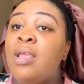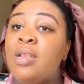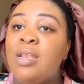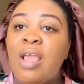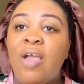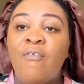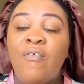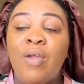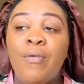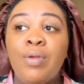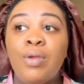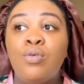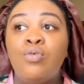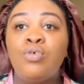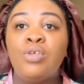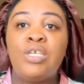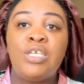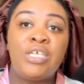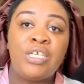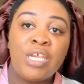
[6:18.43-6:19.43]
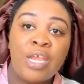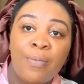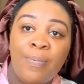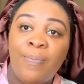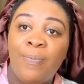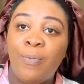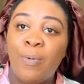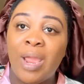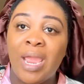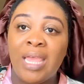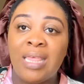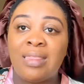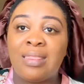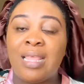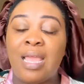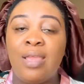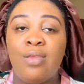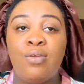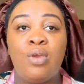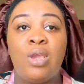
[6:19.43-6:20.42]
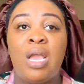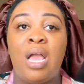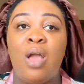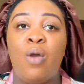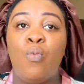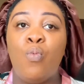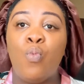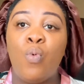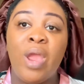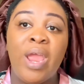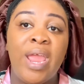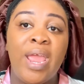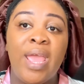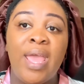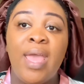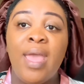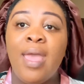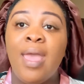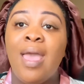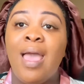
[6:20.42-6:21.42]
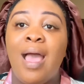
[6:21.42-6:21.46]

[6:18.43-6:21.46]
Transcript: There are very good shapewears that you can wear